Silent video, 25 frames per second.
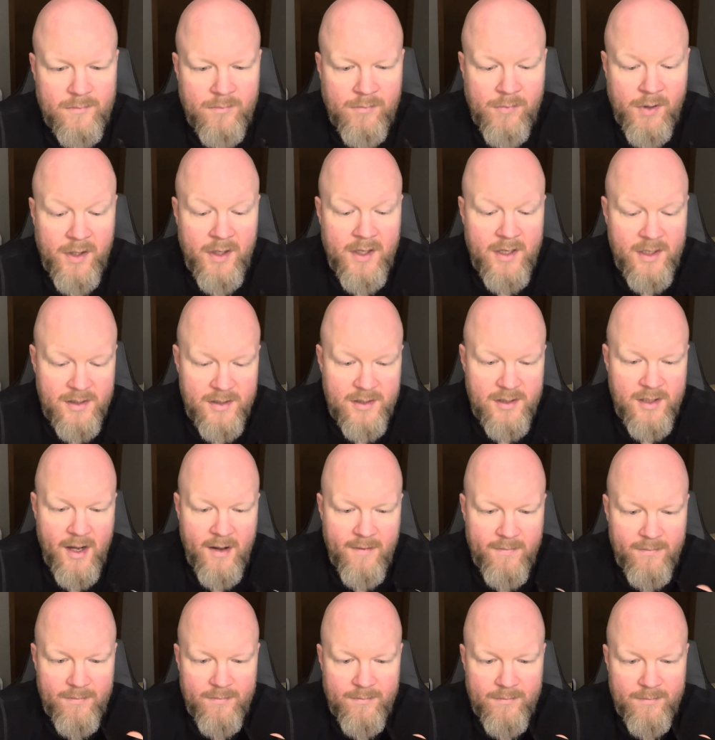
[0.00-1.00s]
Really good
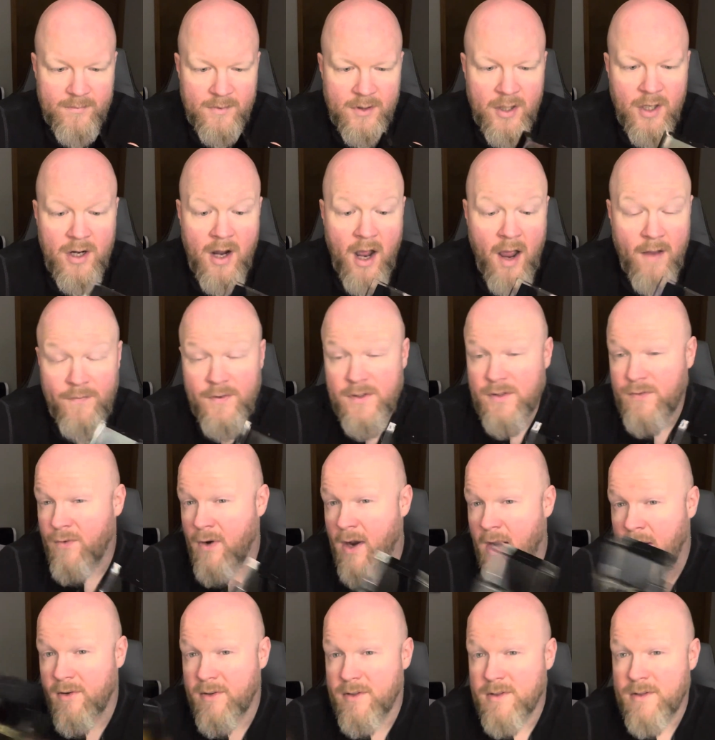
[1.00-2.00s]
stuff. Good office
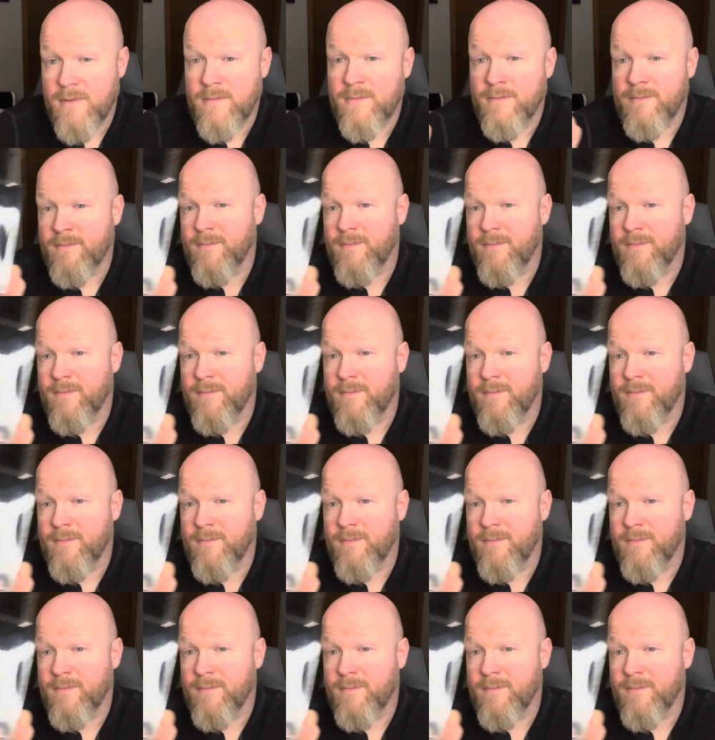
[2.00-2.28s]
fragrance.